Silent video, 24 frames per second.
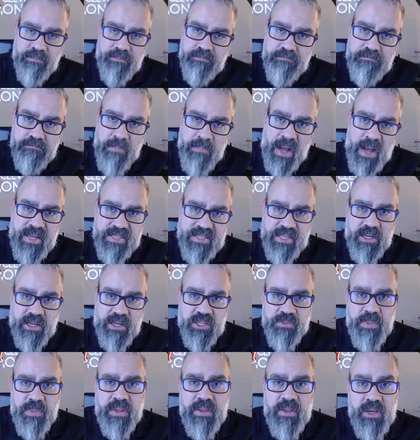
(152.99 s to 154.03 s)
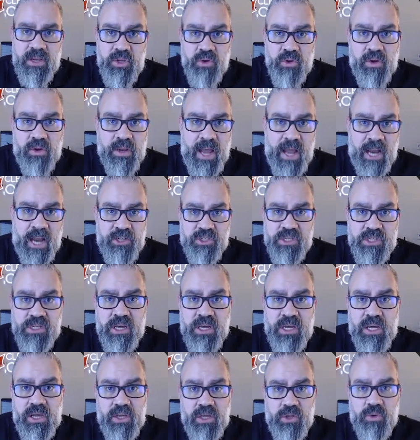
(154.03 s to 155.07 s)
My Salesman, then you can actually
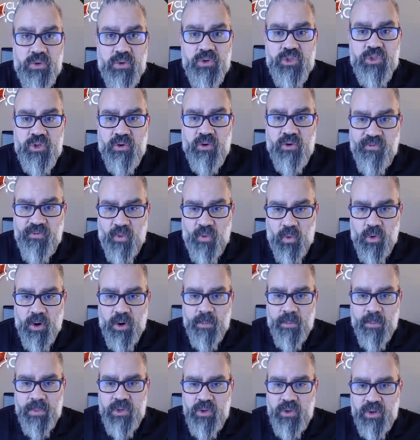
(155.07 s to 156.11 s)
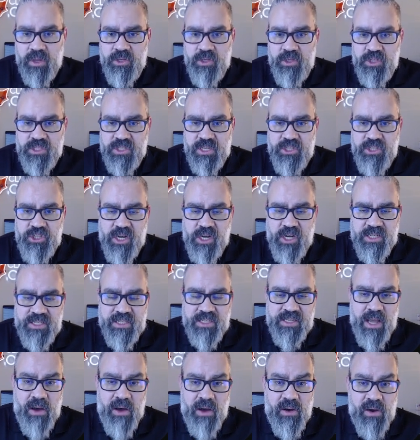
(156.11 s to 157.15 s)
use your form and you can just adjust
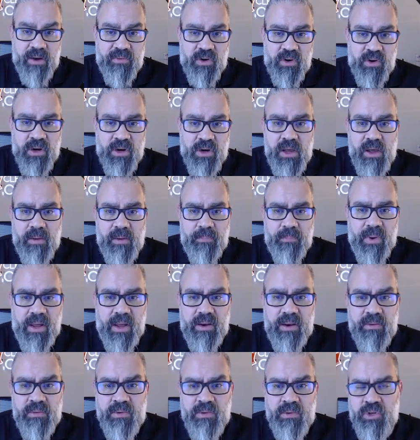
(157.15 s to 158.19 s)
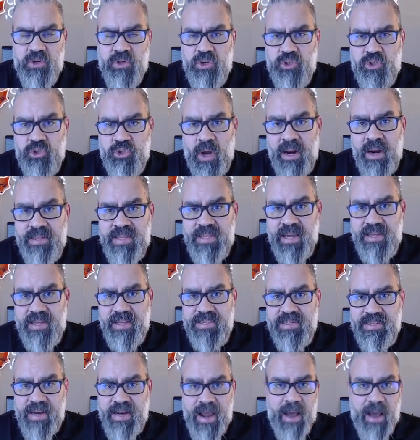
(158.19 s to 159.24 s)
this however. But try to take a
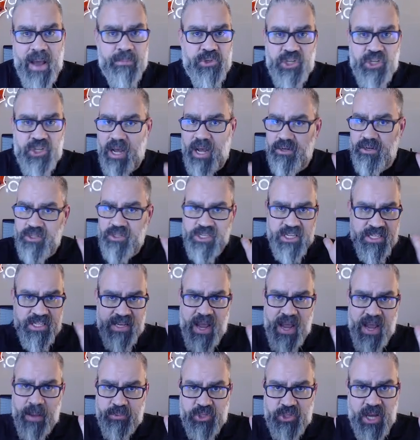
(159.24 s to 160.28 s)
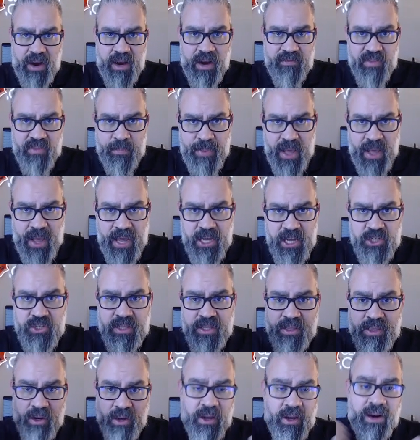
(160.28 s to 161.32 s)
snapshot, just a snapshot of the page that
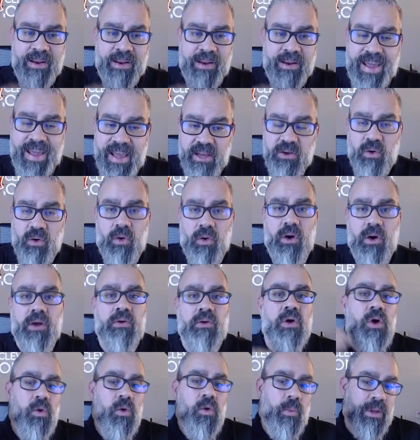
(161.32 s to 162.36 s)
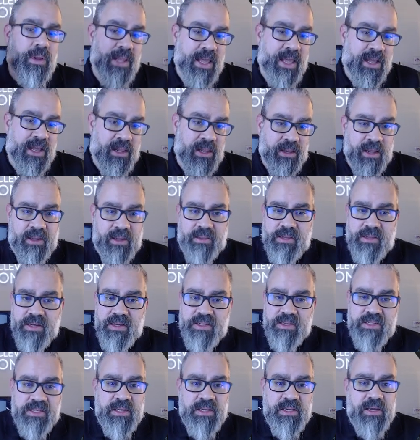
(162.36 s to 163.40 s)
they're going to land on when they click
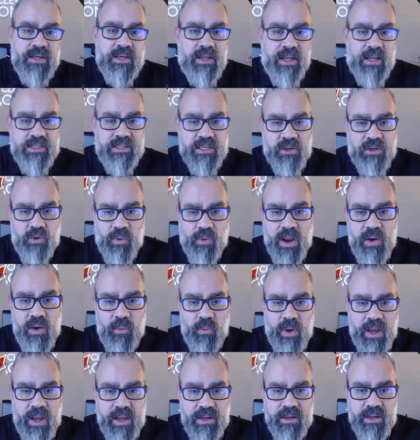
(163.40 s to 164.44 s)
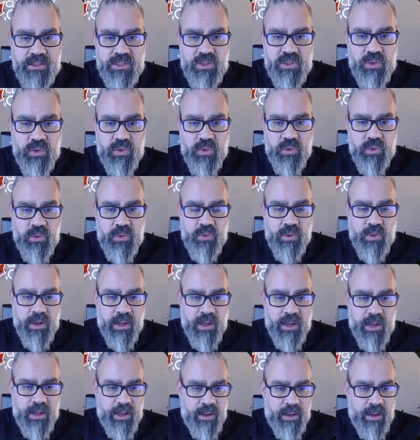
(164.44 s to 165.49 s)
this. That's a great way
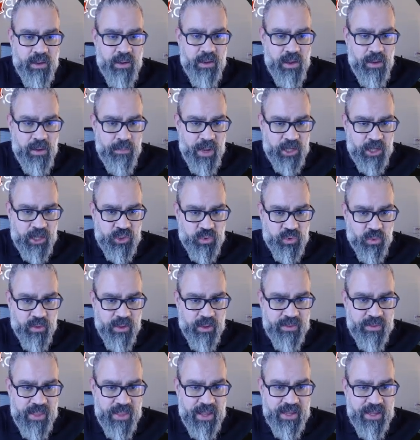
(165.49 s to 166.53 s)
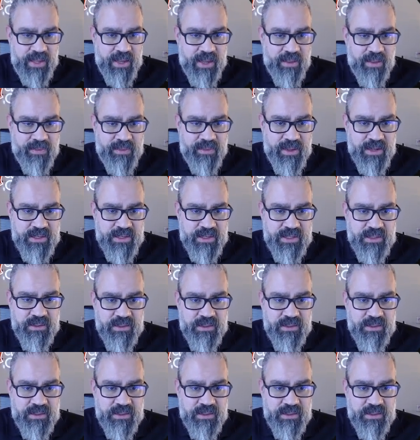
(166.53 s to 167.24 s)
to make sure that they get this,